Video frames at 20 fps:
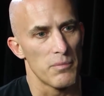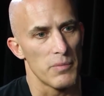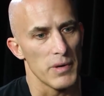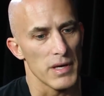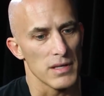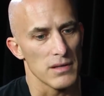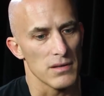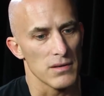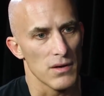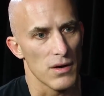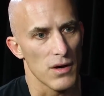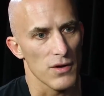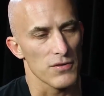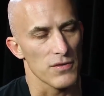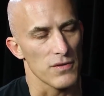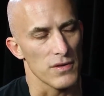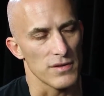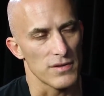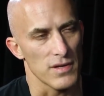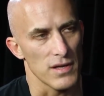but
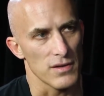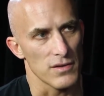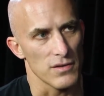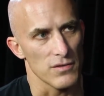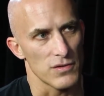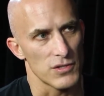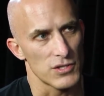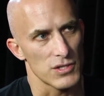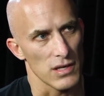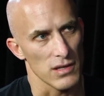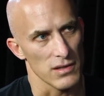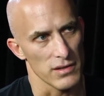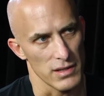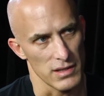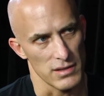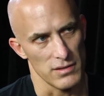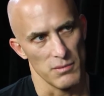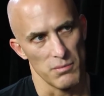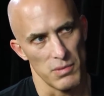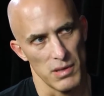also the intent of
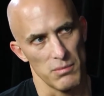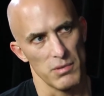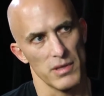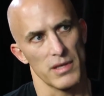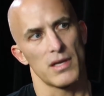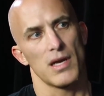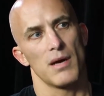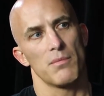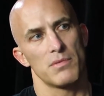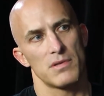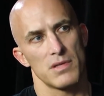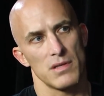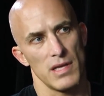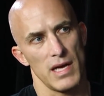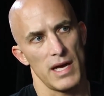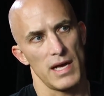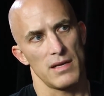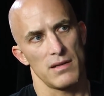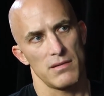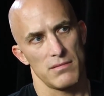shuttling the public up to
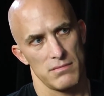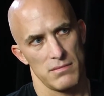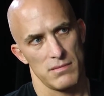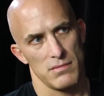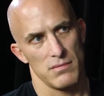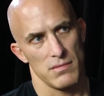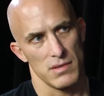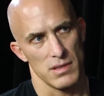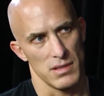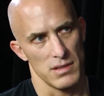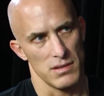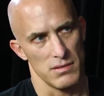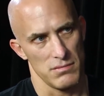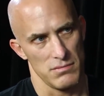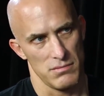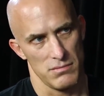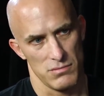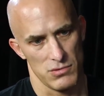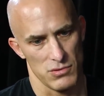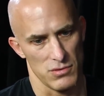that
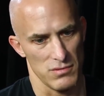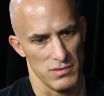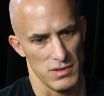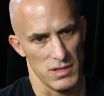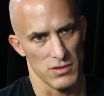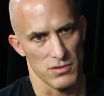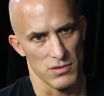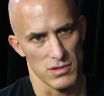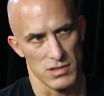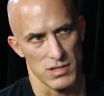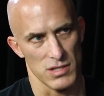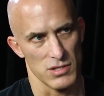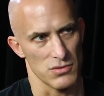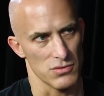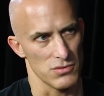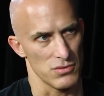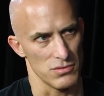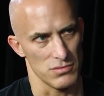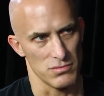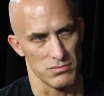sort of
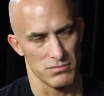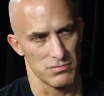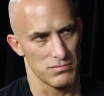interstitial,